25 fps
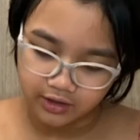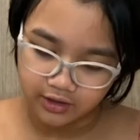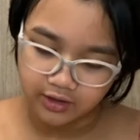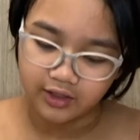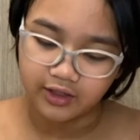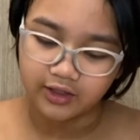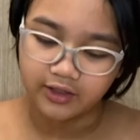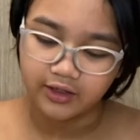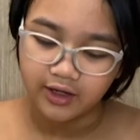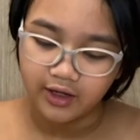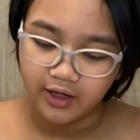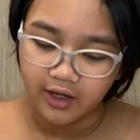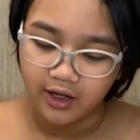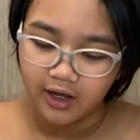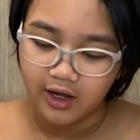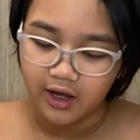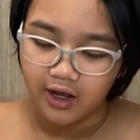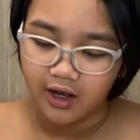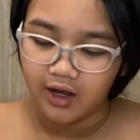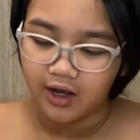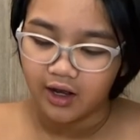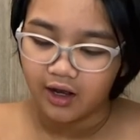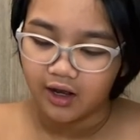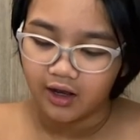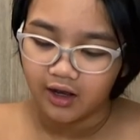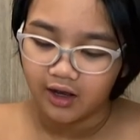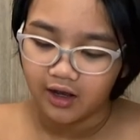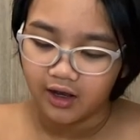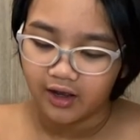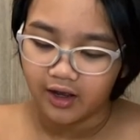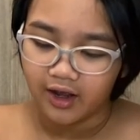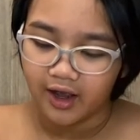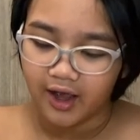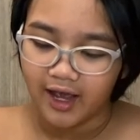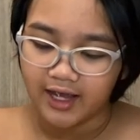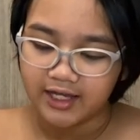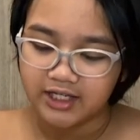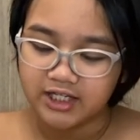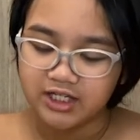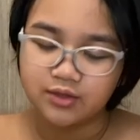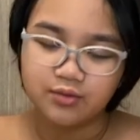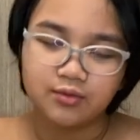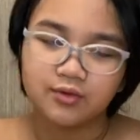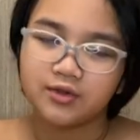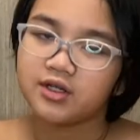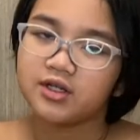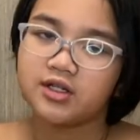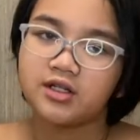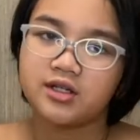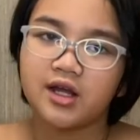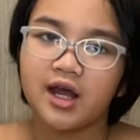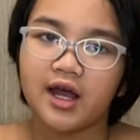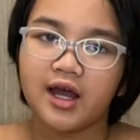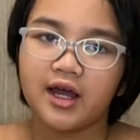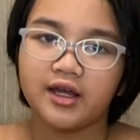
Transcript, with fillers: good. Uh, I just wouldn't,